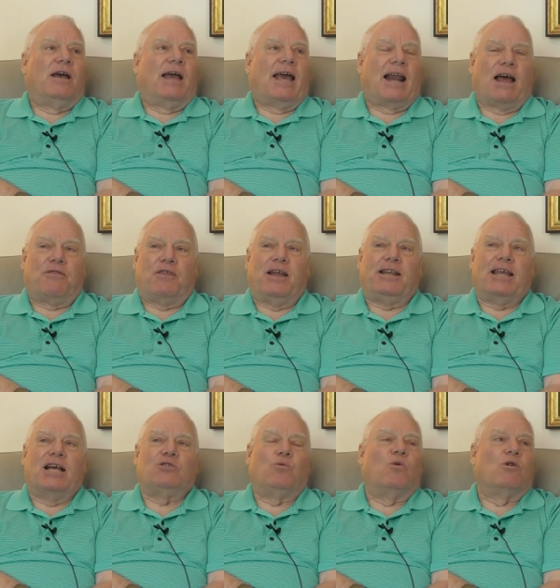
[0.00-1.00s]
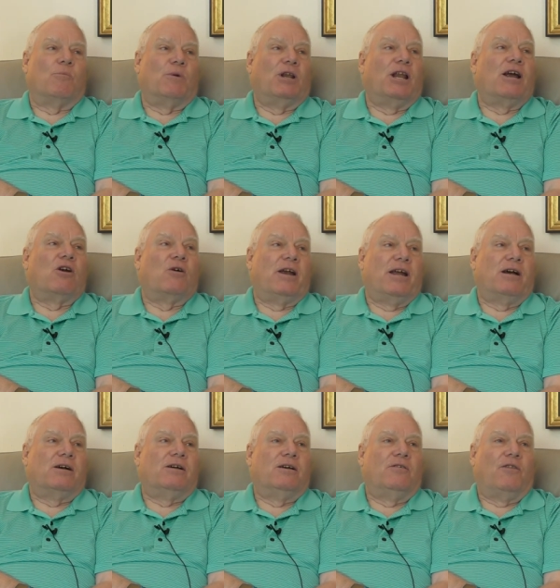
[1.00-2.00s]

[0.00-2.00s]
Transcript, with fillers: And I think that's when the malaria